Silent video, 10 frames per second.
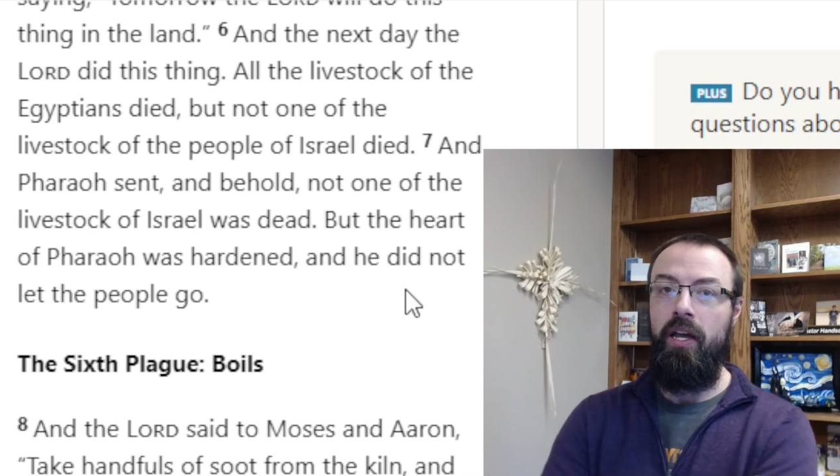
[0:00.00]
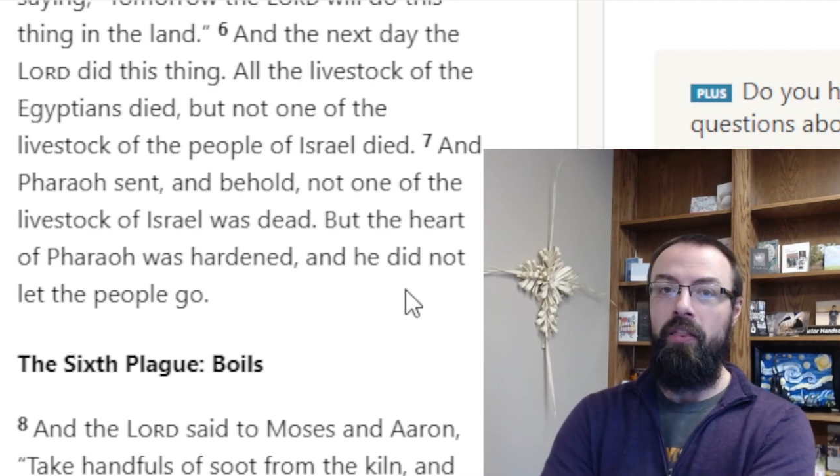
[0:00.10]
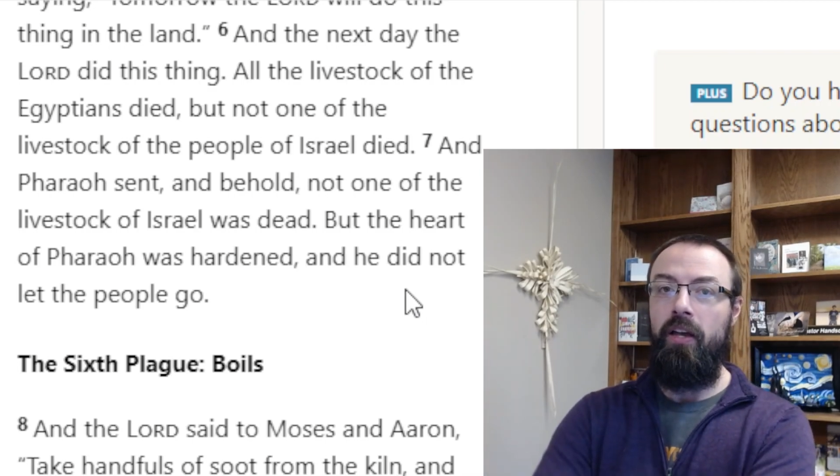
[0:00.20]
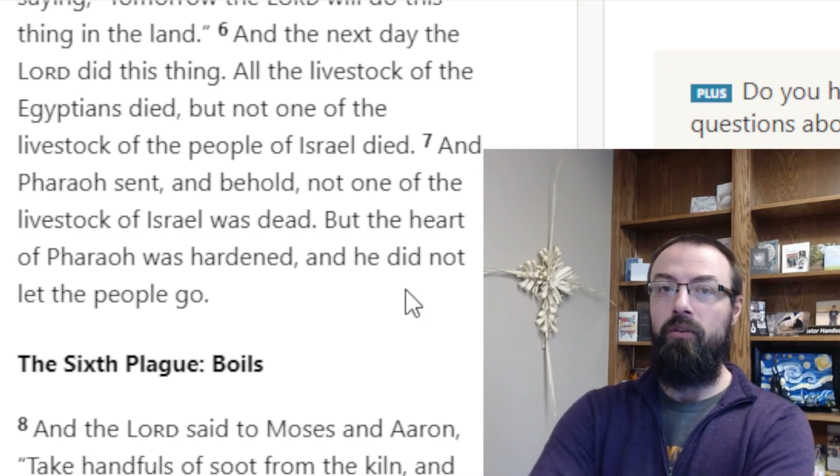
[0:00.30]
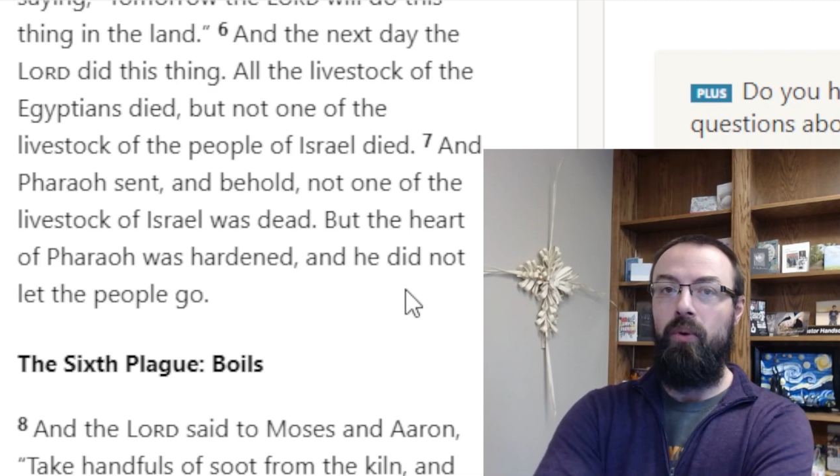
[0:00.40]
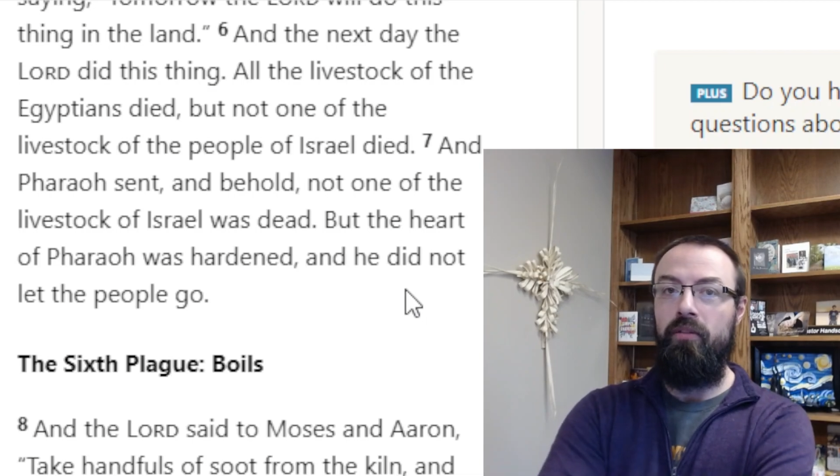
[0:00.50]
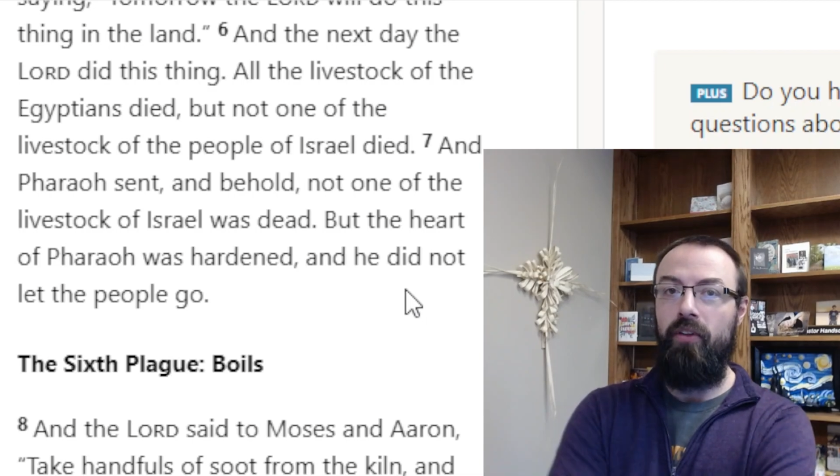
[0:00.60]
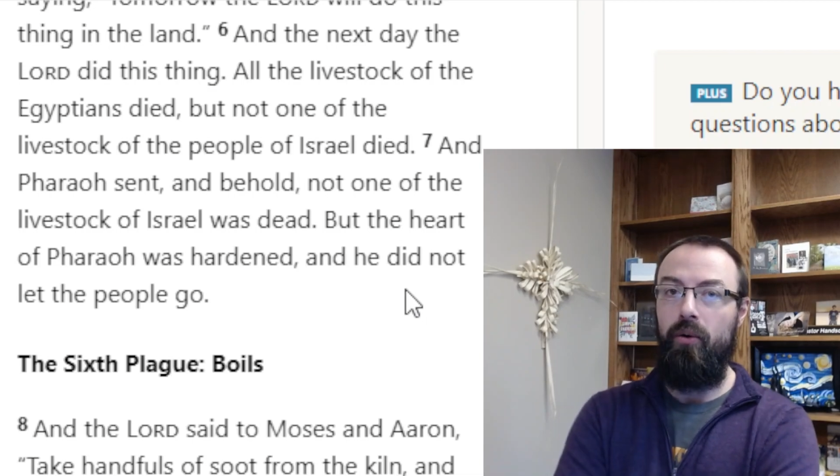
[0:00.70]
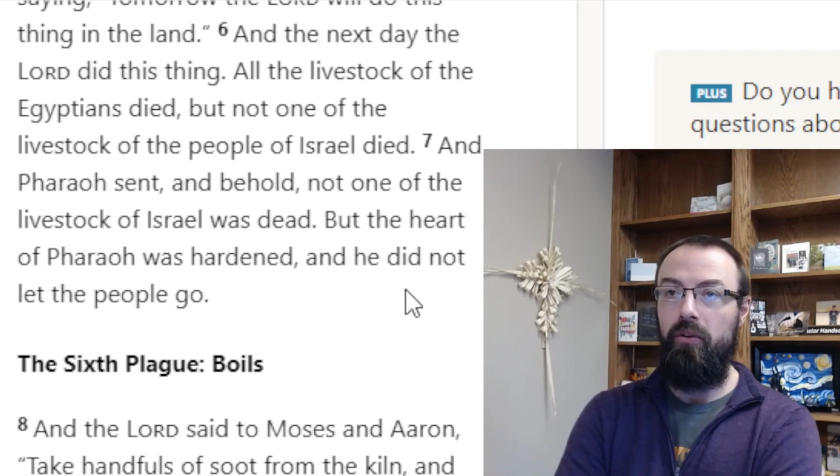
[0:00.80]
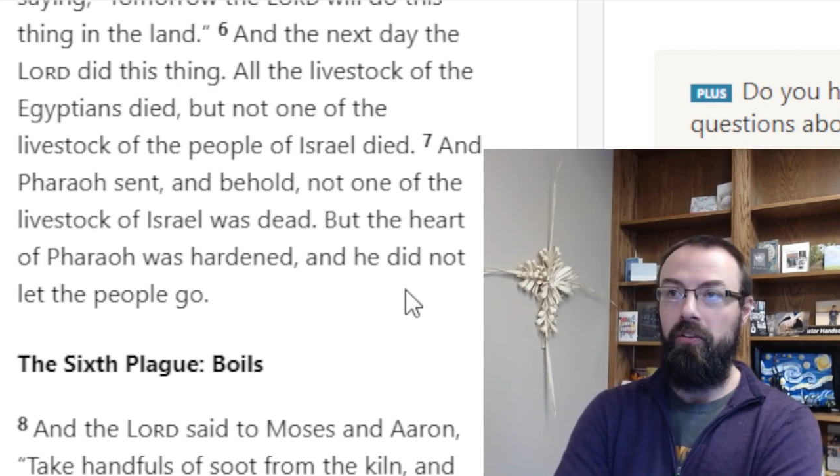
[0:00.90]
That's one of
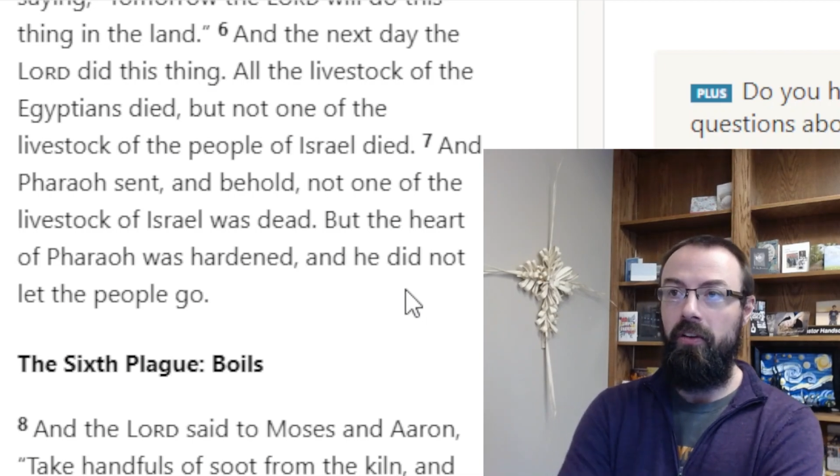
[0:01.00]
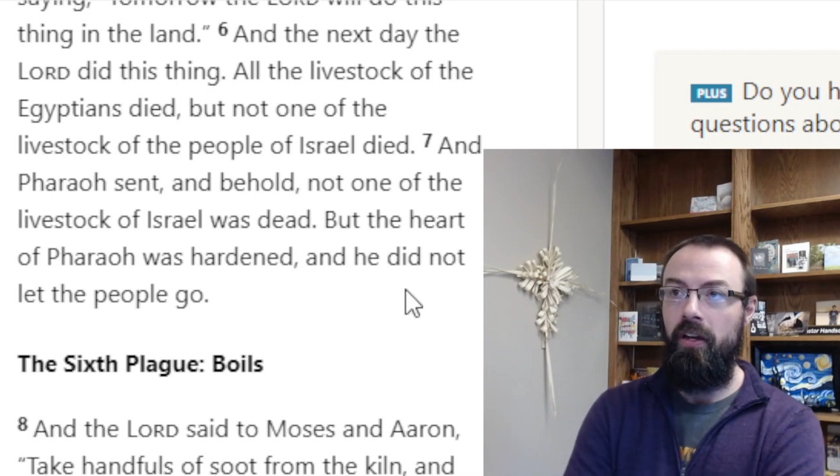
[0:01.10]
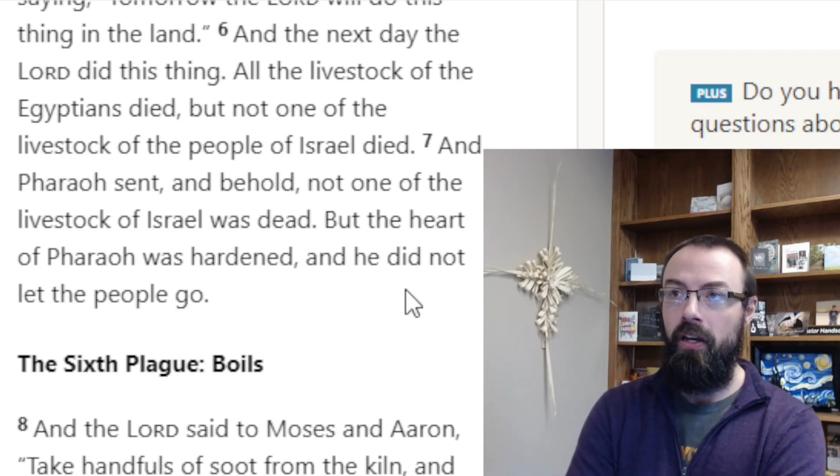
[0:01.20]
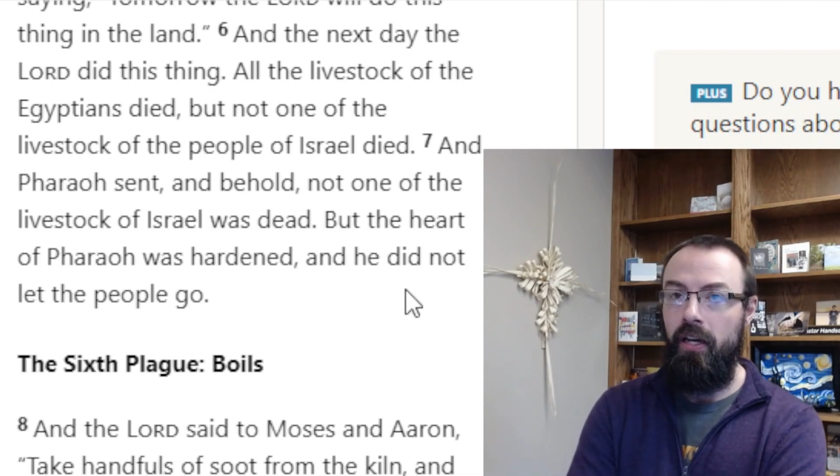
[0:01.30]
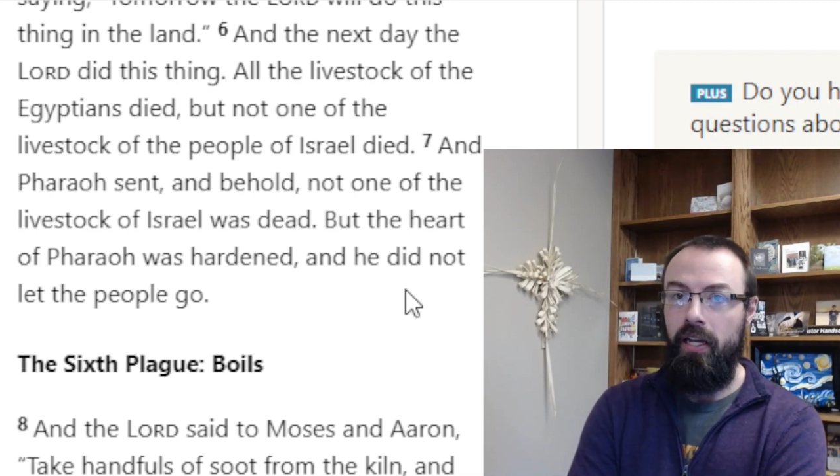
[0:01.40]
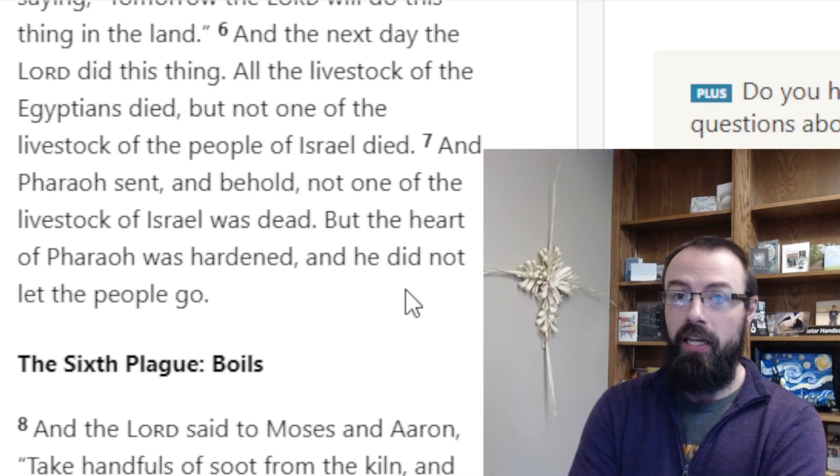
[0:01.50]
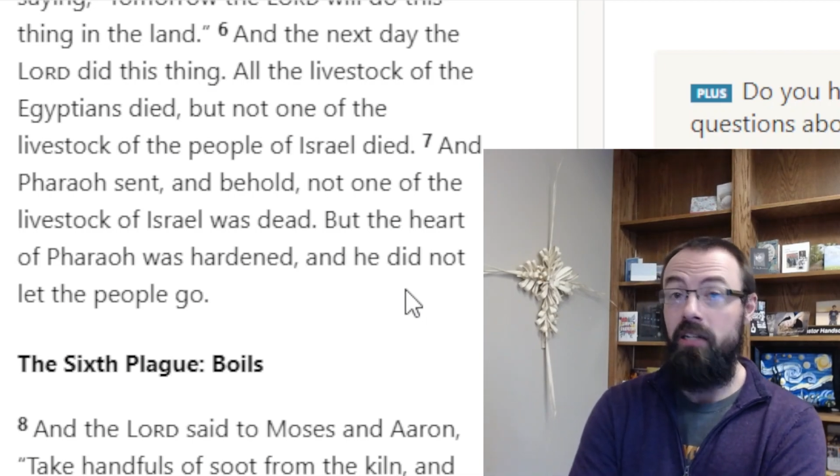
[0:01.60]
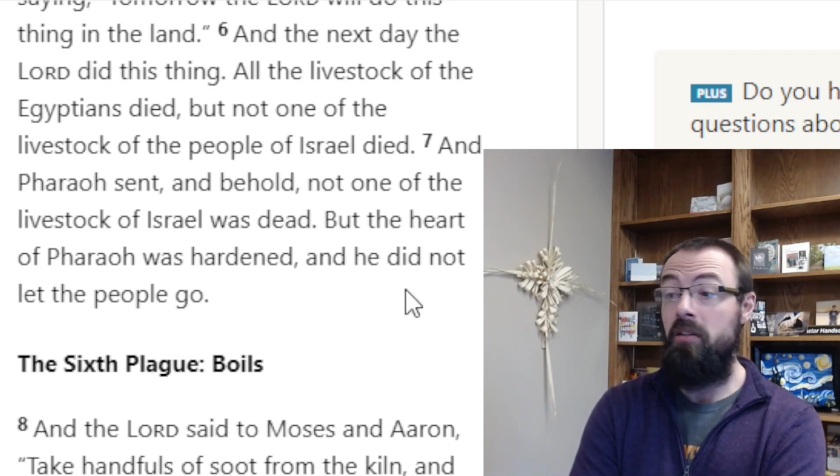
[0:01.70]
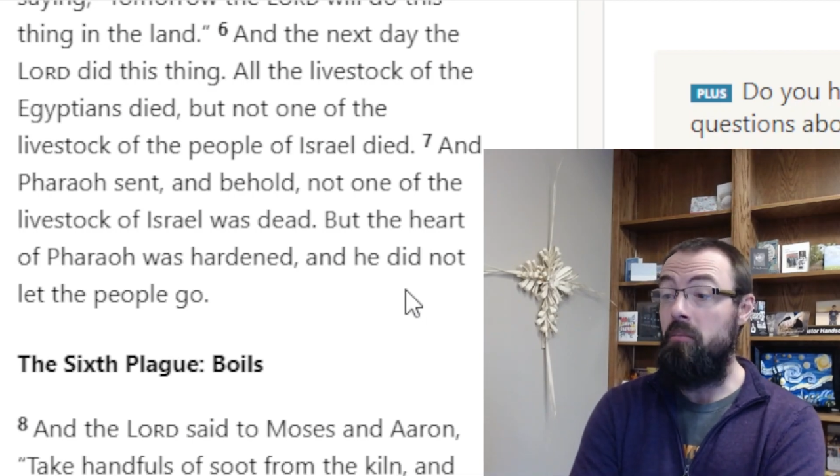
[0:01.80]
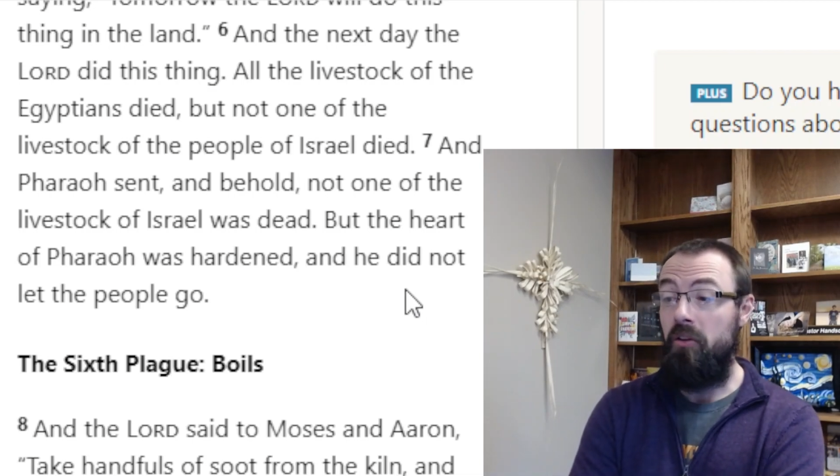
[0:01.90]
those hidden